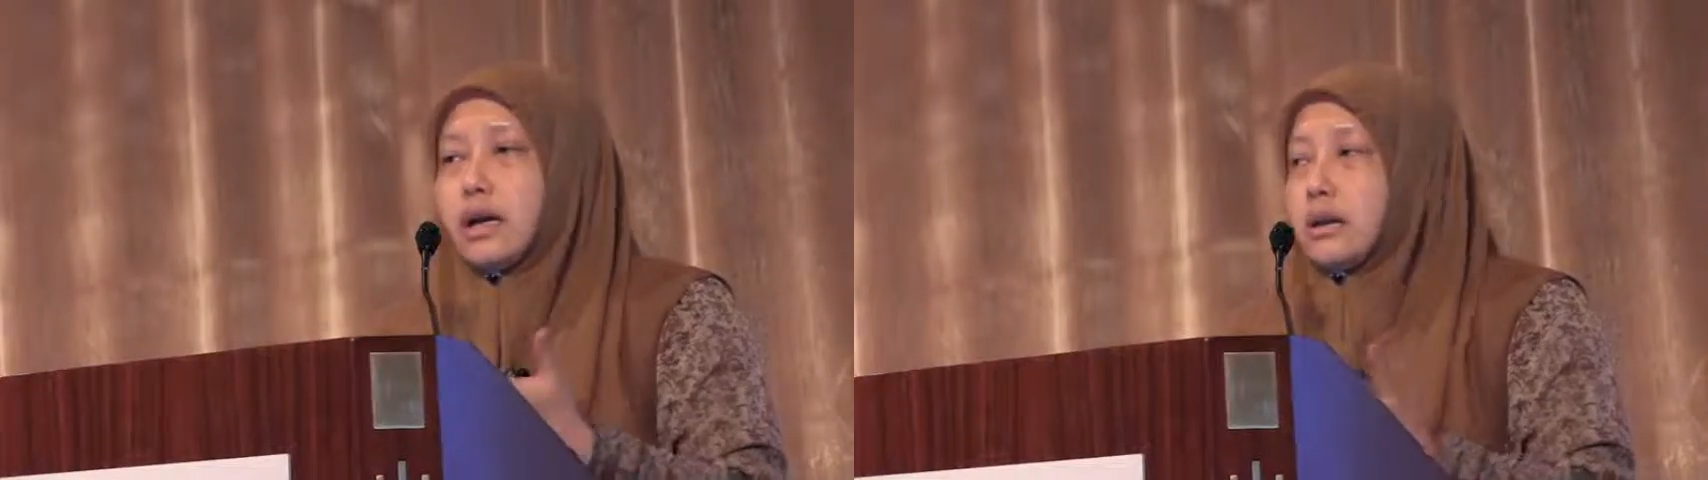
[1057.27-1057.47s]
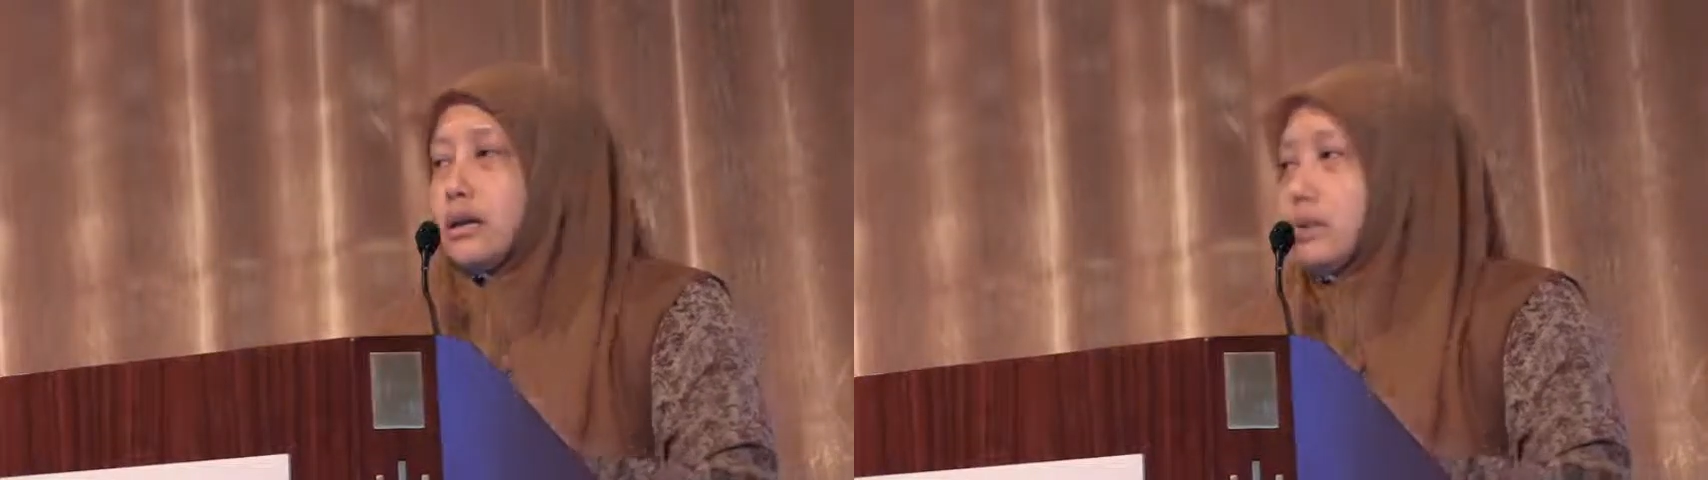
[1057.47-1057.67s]

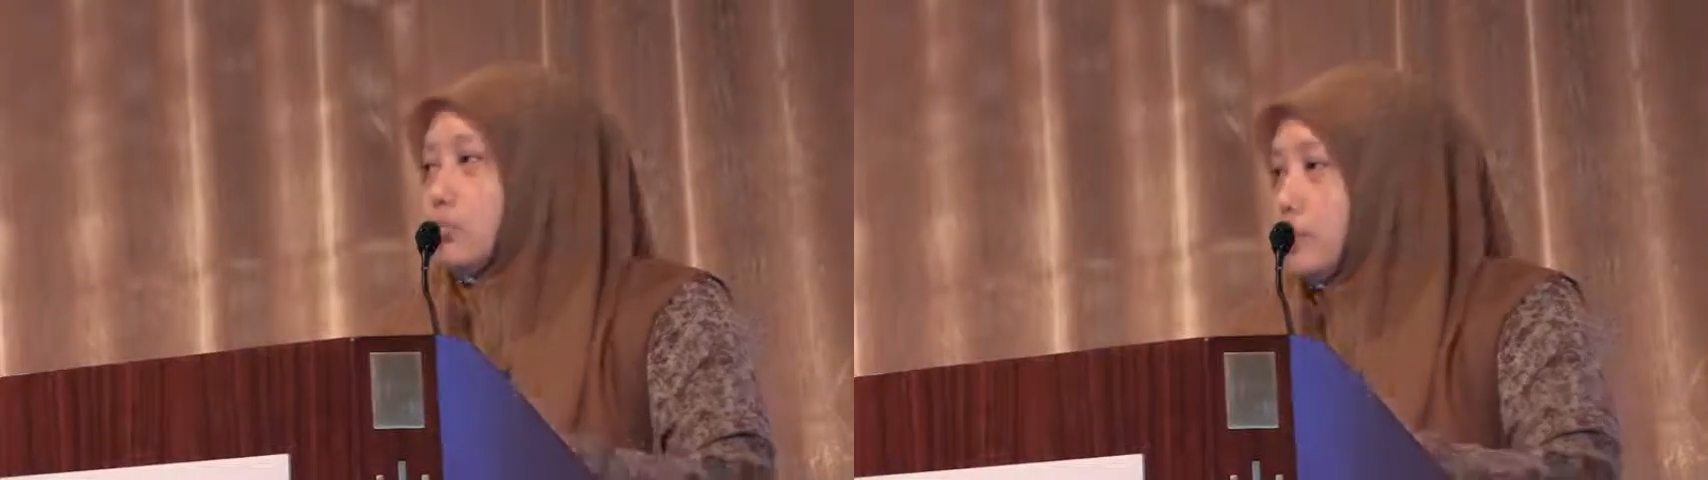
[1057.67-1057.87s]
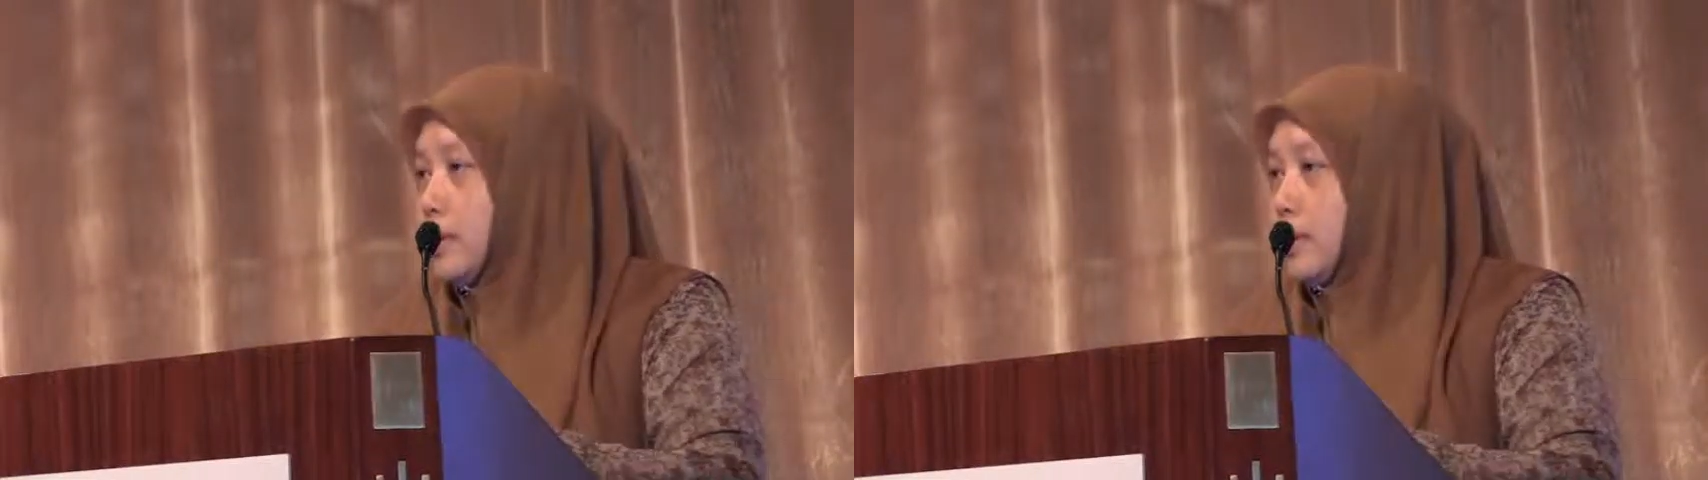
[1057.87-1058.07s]
under them
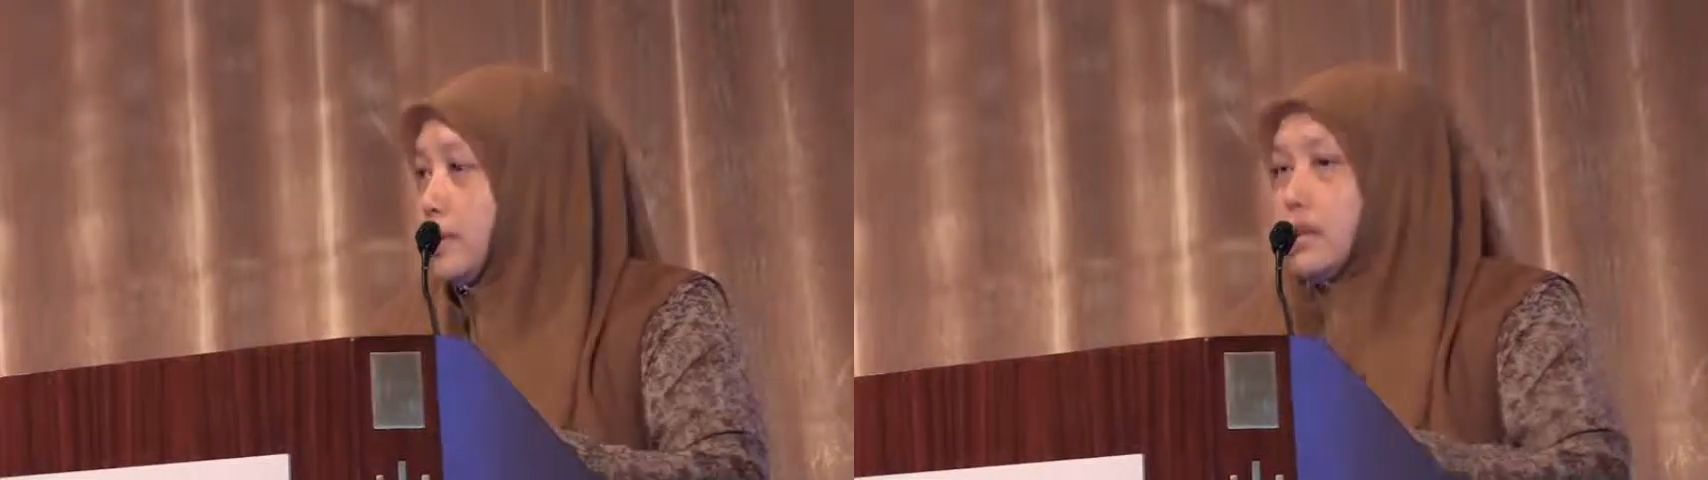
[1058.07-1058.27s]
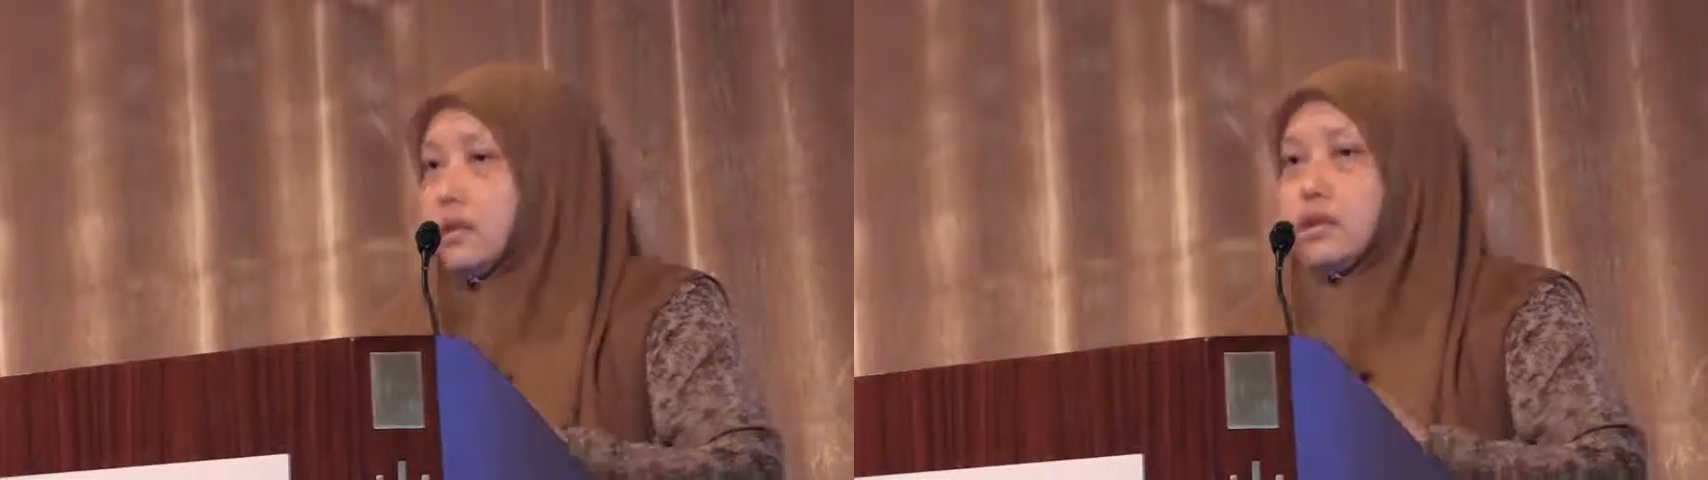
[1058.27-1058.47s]
will be
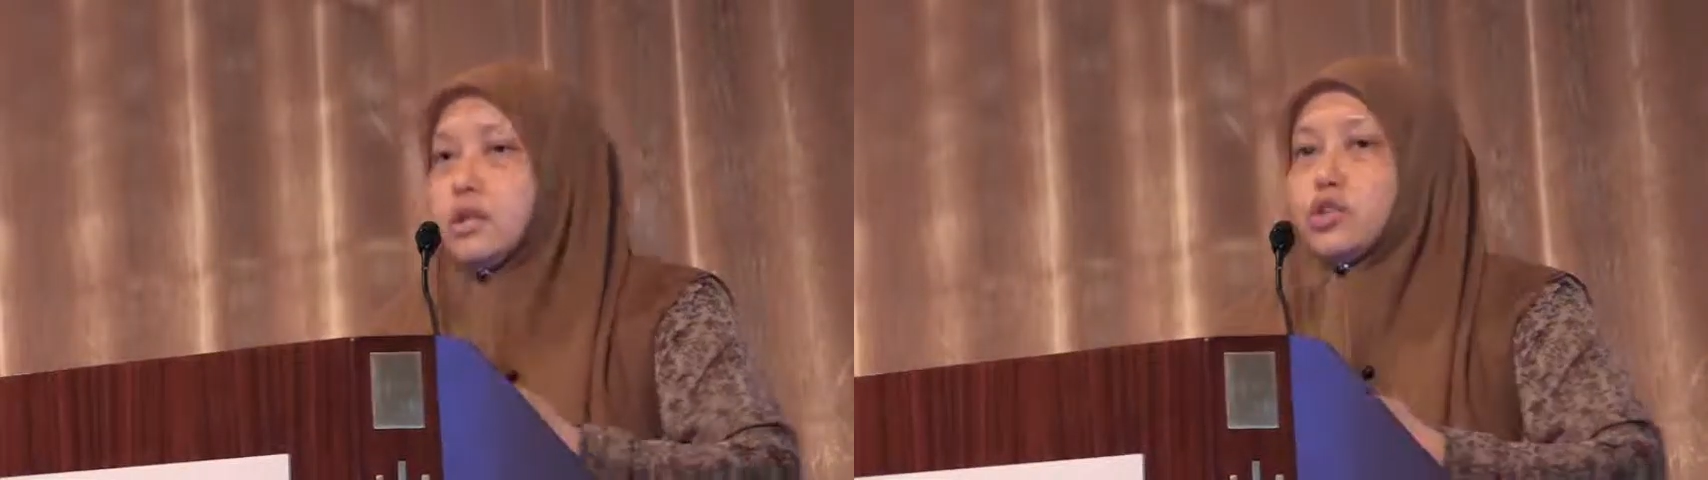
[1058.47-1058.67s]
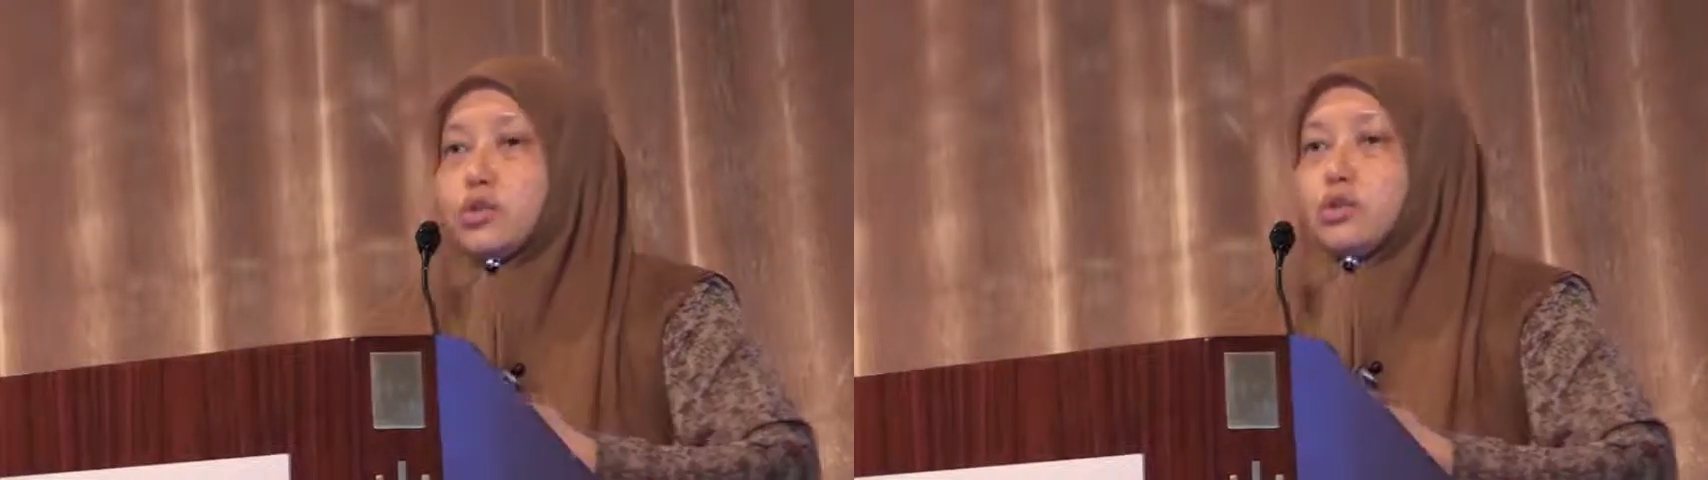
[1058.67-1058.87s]
the
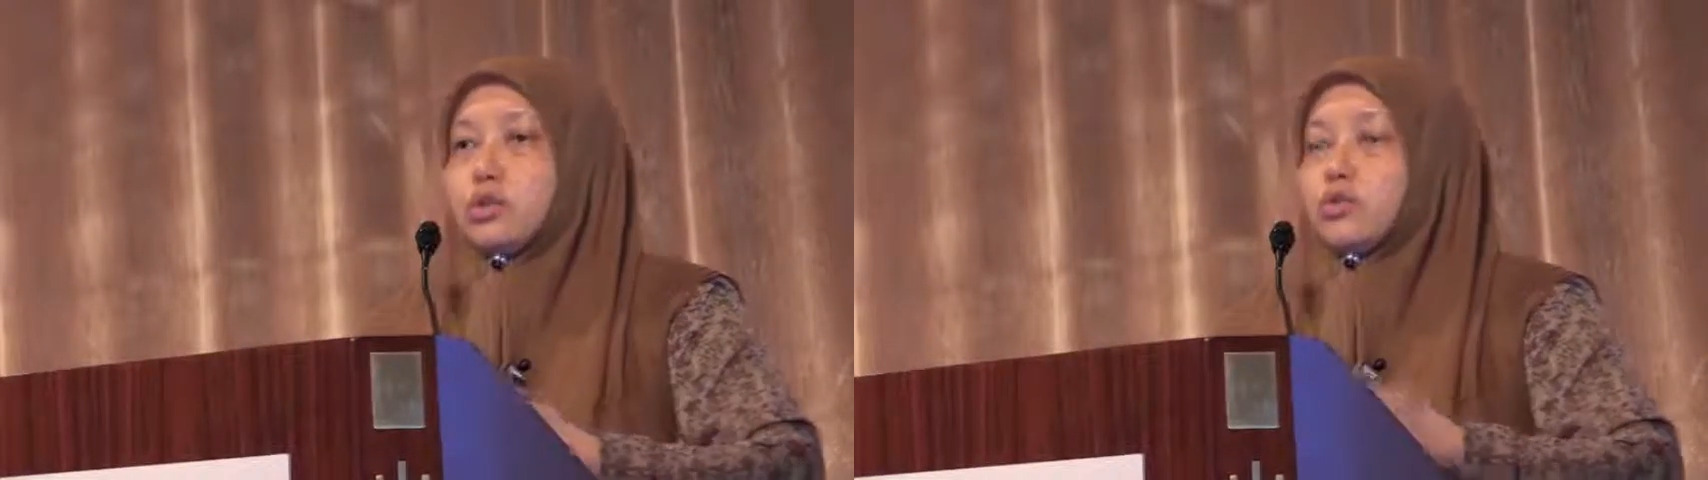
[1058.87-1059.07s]
children,